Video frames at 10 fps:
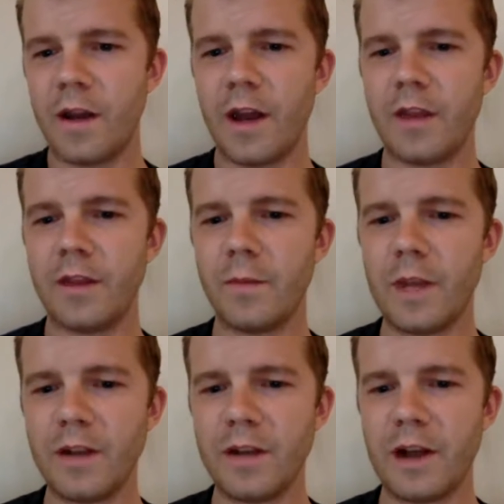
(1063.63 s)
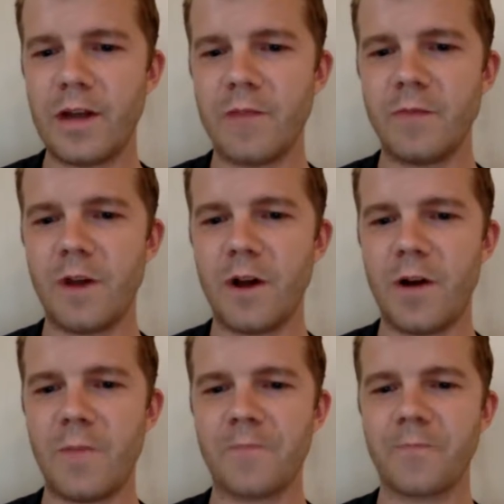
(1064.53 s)
And in the meantime,
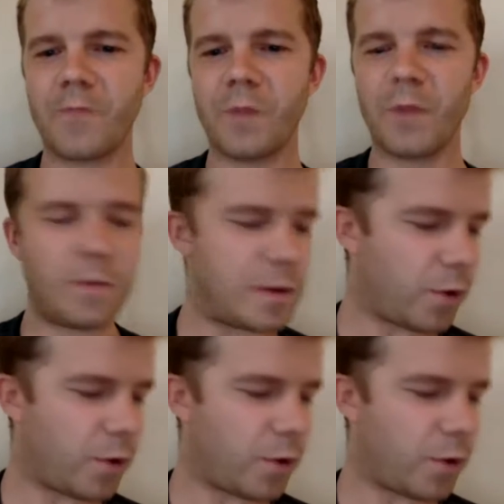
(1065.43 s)
maybe,